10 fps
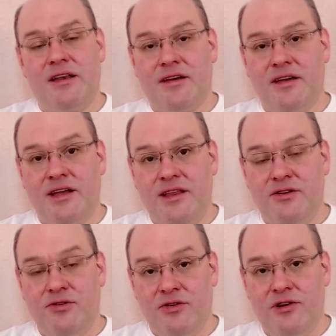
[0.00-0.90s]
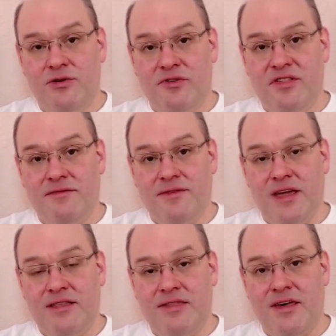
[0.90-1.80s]
entirely conclusive
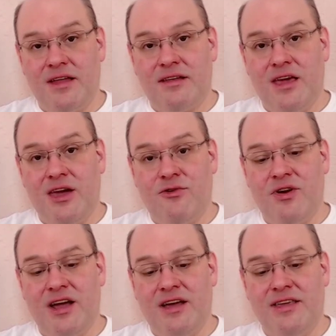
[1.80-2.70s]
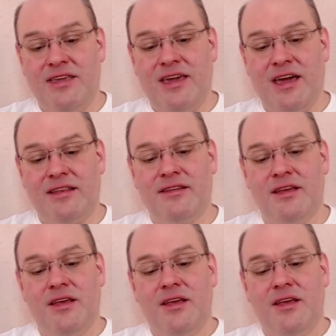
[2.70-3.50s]
in that area yet.